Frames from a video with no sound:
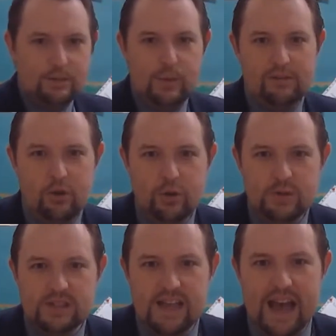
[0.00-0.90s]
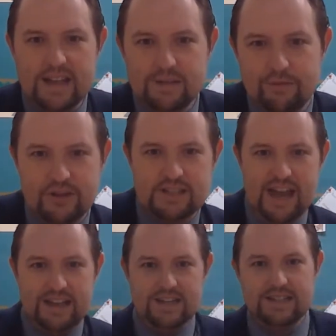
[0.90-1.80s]
we're all set for
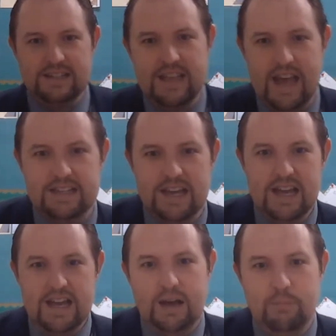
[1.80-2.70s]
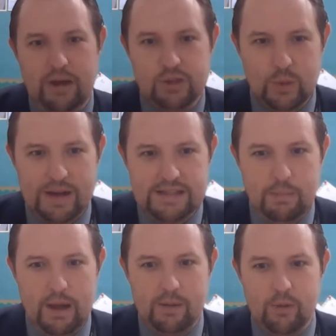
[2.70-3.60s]
attendance Ted and punctuality
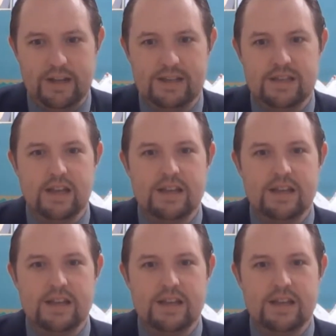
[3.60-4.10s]
Pup winners.